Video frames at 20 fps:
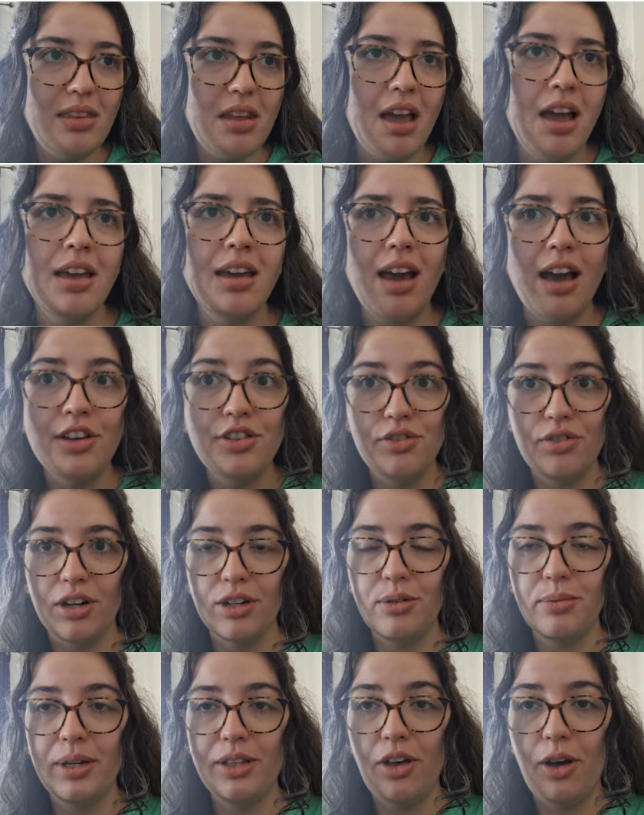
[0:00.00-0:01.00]
I
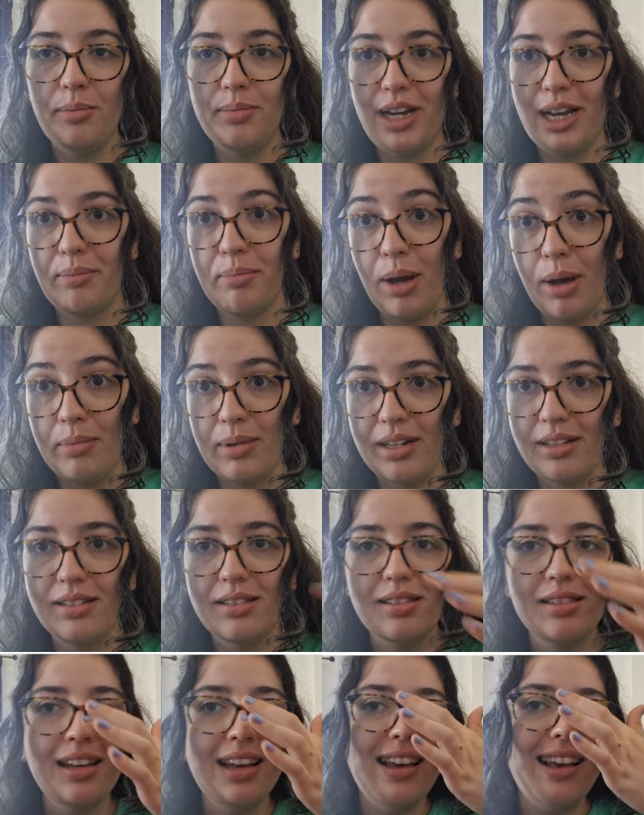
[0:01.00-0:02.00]
struggle with object
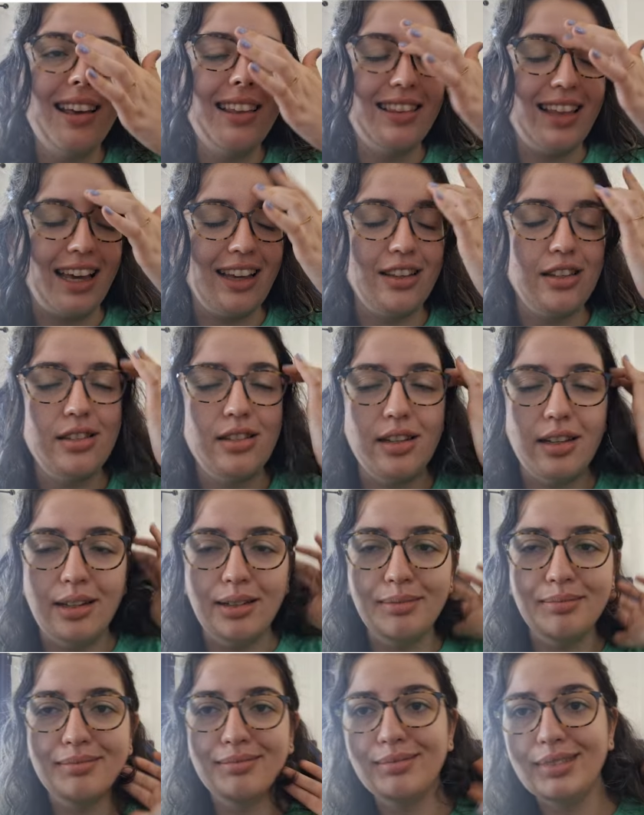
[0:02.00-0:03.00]
permanence thanks
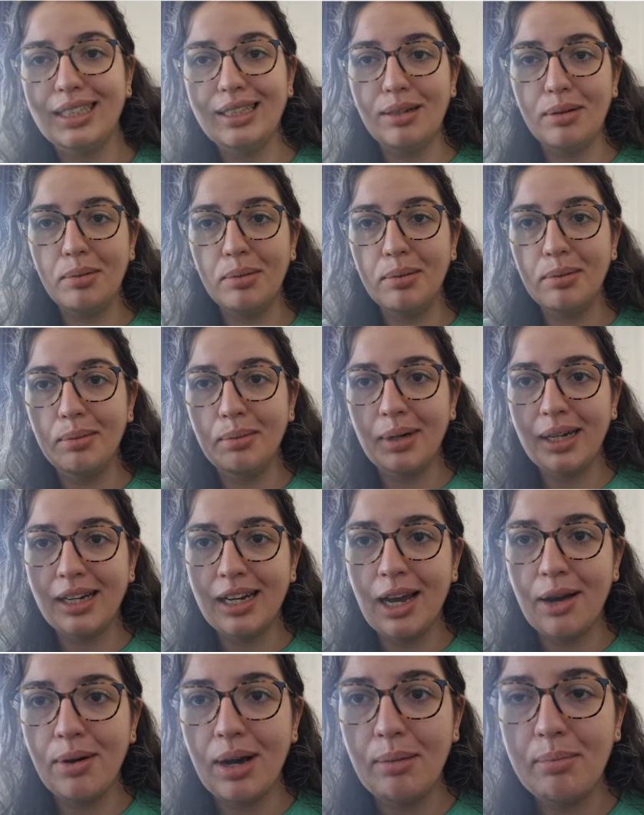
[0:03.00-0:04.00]
to, we
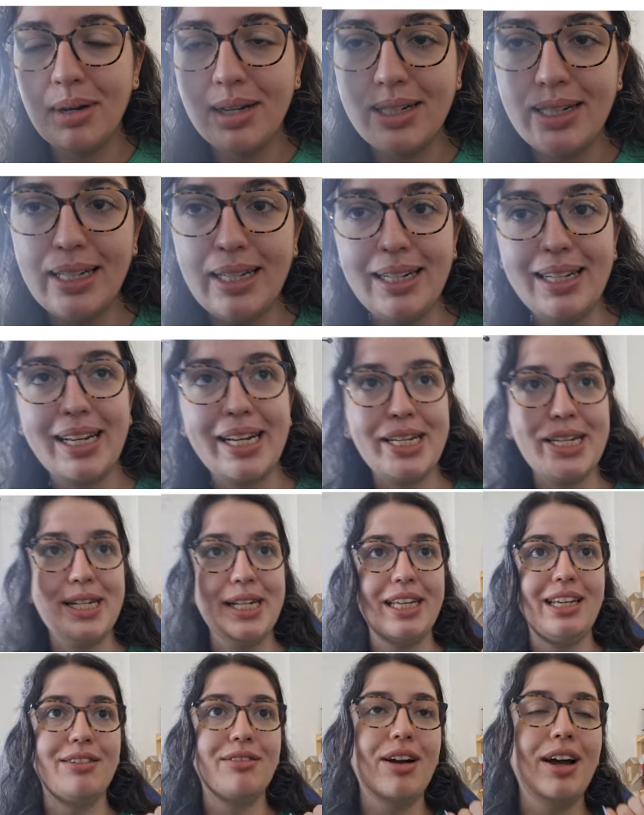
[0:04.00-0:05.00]
know our buddy
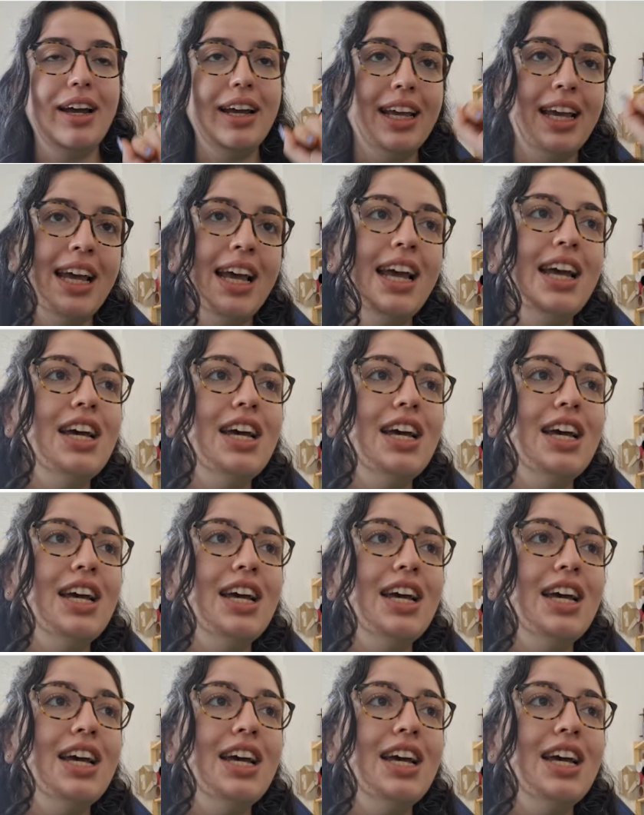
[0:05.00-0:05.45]
ADHD, right?